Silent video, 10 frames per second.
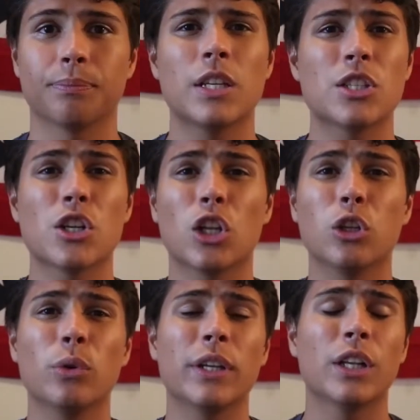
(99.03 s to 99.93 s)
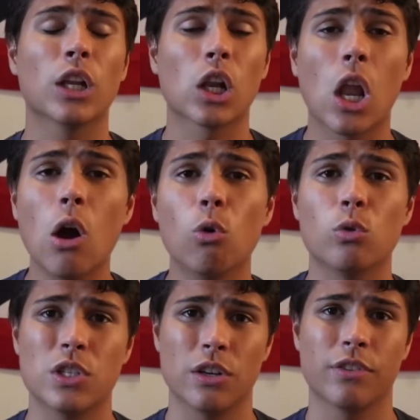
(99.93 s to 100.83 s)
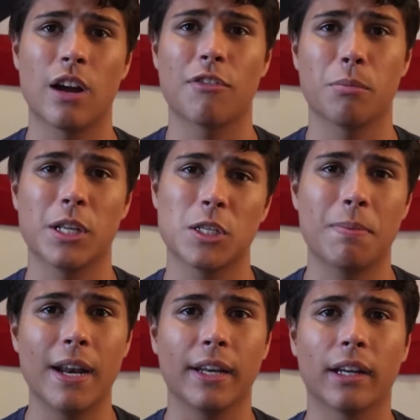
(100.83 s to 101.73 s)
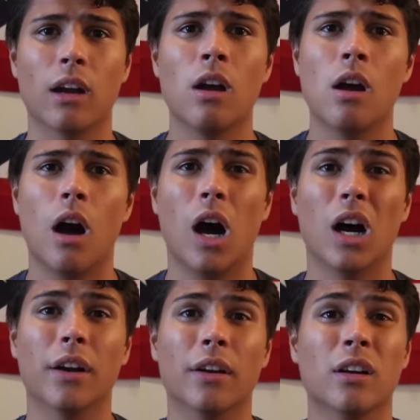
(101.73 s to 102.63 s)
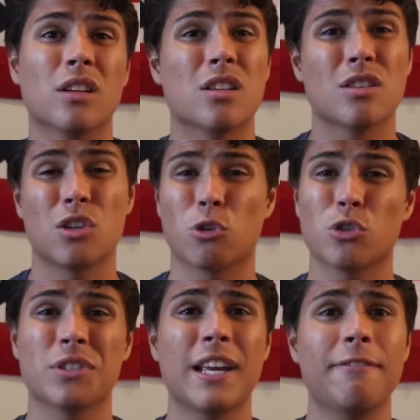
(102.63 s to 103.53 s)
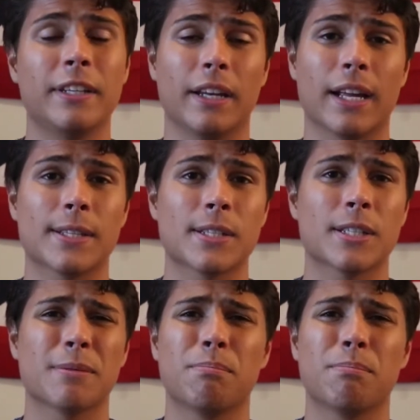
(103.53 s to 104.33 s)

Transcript: This included loads of government spending on social safety nets,